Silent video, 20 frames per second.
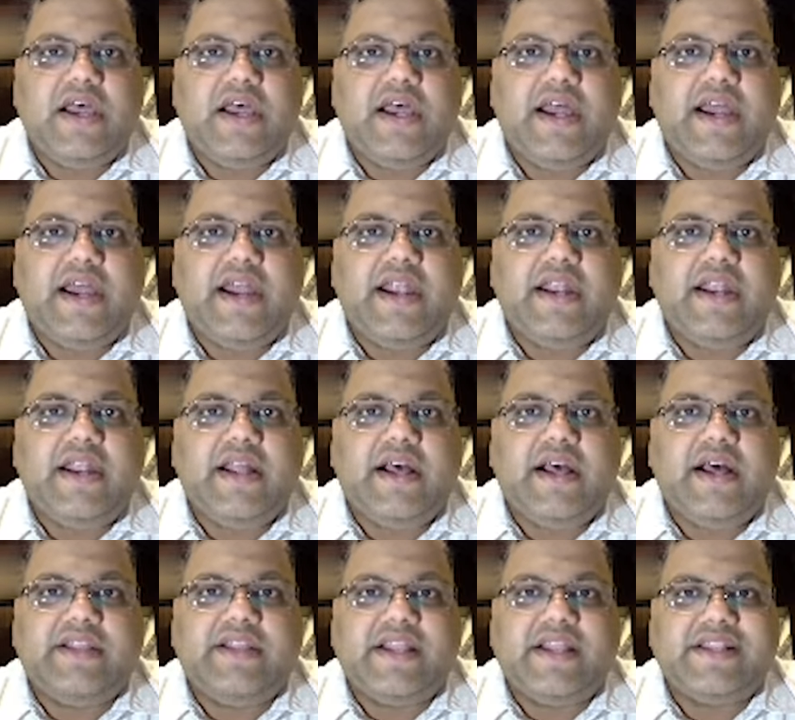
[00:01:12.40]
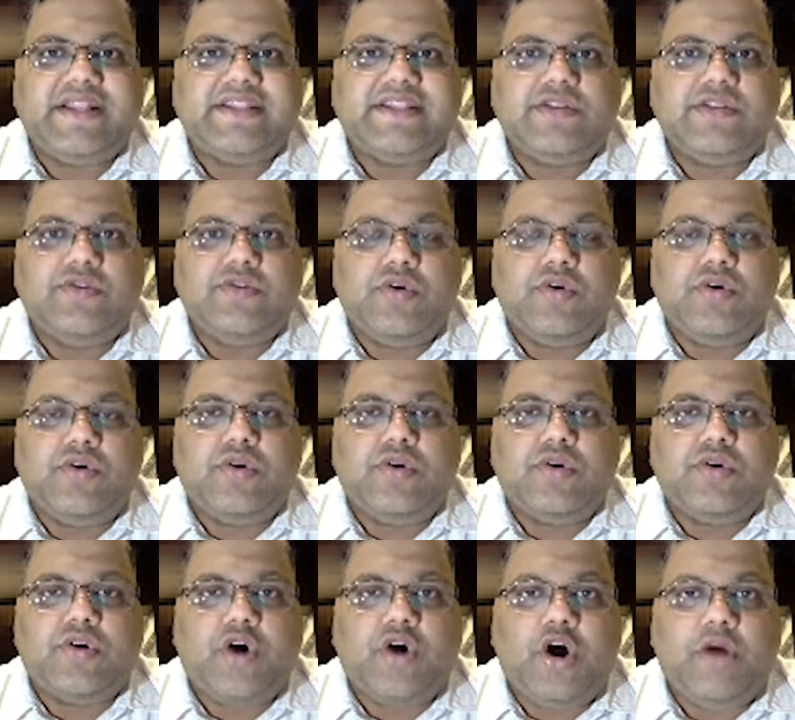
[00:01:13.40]
and there is no
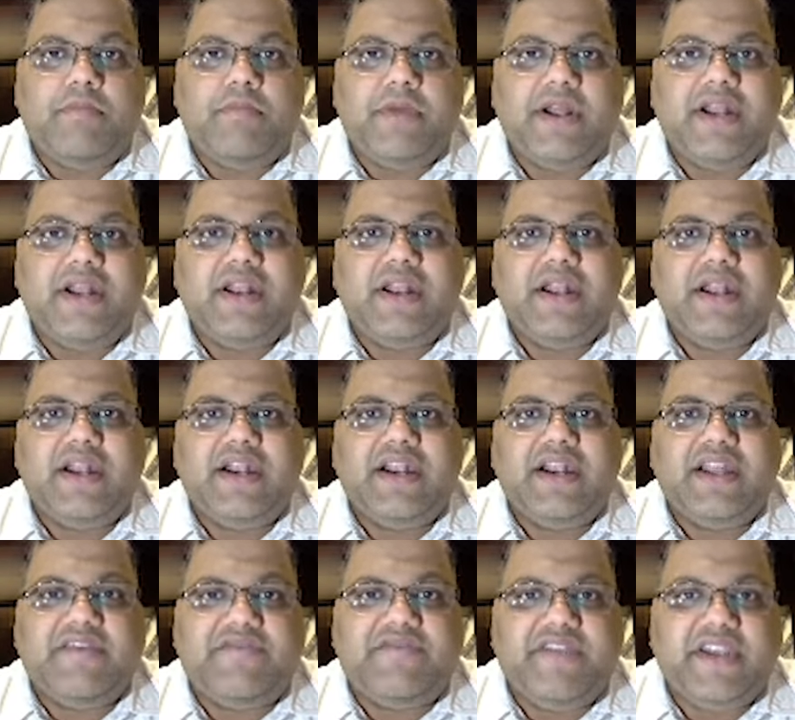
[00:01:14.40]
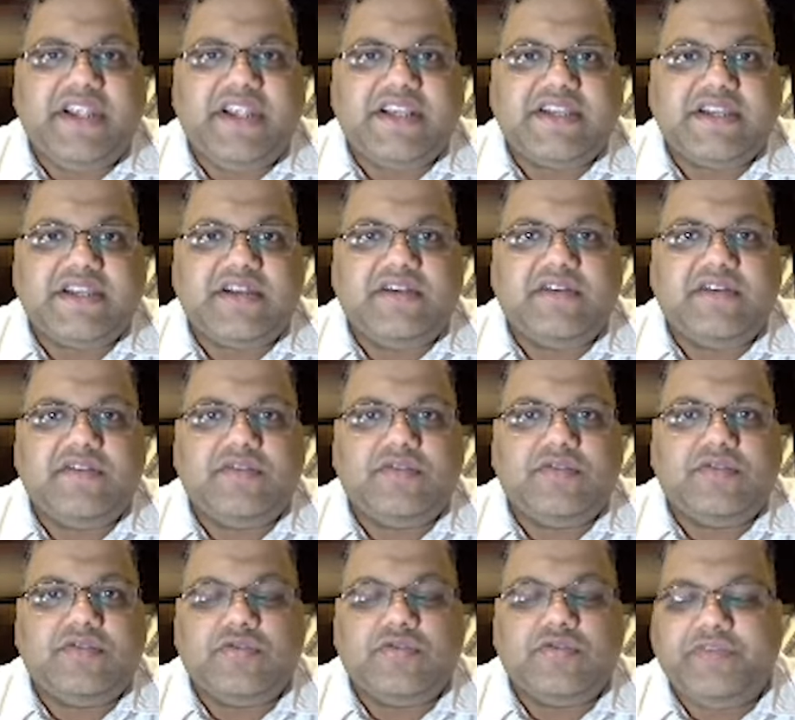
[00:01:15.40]
common definition
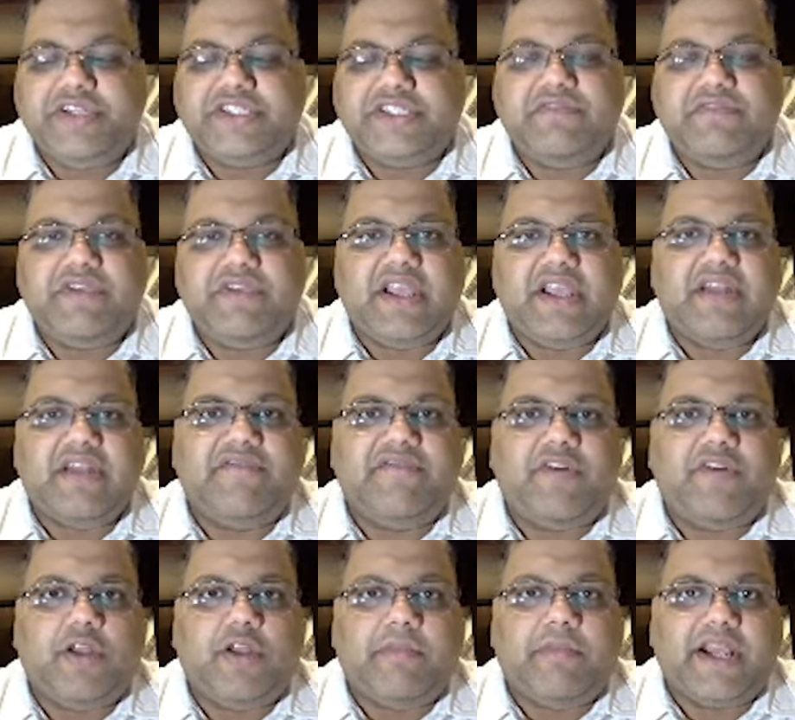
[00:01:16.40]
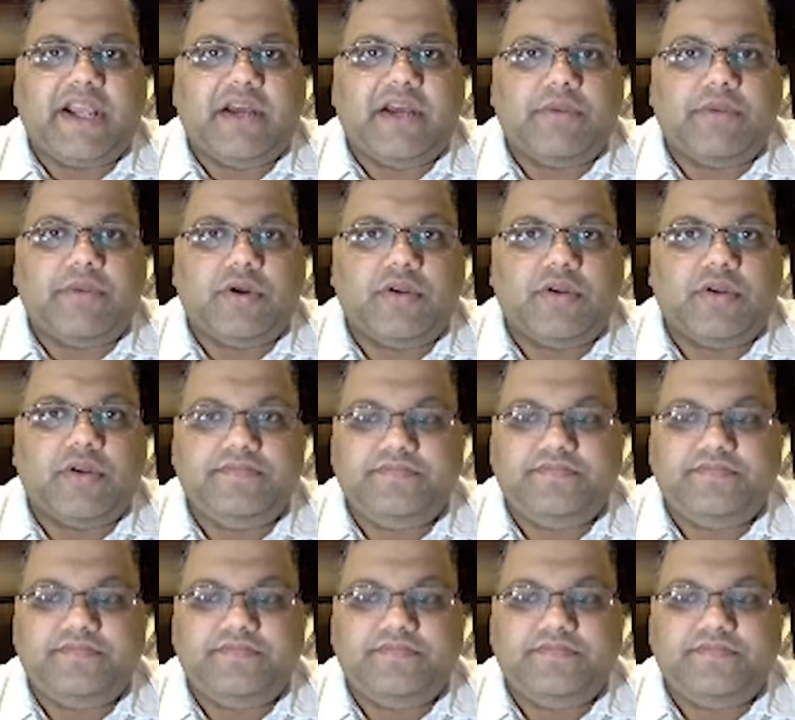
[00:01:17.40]
to which we can fall back upon.